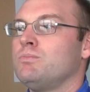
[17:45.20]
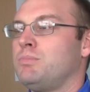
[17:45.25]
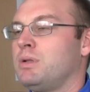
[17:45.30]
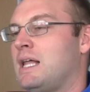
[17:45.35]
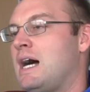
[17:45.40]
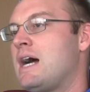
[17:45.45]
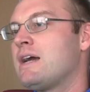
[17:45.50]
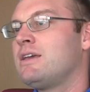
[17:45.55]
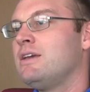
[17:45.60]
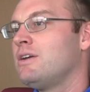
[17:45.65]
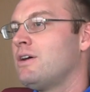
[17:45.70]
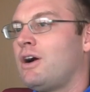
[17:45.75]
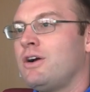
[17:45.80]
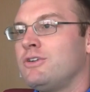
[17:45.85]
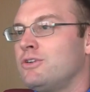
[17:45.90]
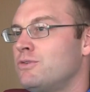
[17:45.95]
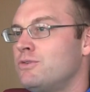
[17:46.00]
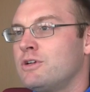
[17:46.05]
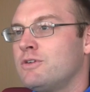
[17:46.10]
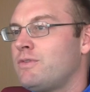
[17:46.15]
blocking
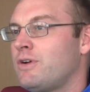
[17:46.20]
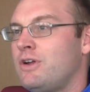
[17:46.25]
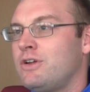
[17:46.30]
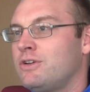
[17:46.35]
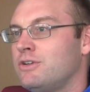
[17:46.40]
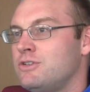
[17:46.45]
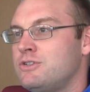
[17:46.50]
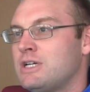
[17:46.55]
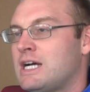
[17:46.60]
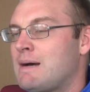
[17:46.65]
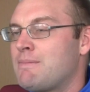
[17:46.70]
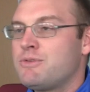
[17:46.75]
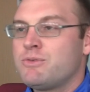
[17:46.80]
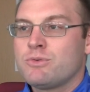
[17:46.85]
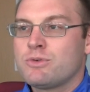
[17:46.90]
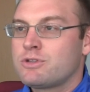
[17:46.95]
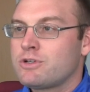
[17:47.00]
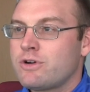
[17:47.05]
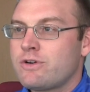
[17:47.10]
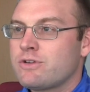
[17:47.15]
aren't doing a very good job, and
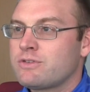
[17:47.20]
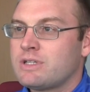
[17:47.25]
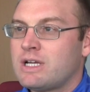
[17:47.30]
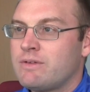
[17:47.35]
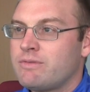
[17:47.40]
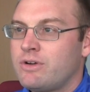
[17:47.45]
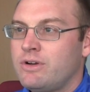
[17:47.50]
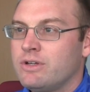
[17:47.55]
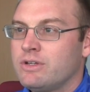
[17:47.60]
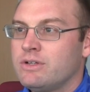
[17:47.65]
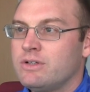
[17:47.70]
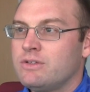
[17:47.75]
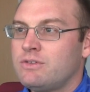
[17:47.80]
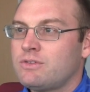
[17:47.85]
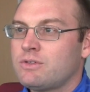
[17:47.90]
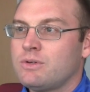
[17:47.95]
your return is not very good.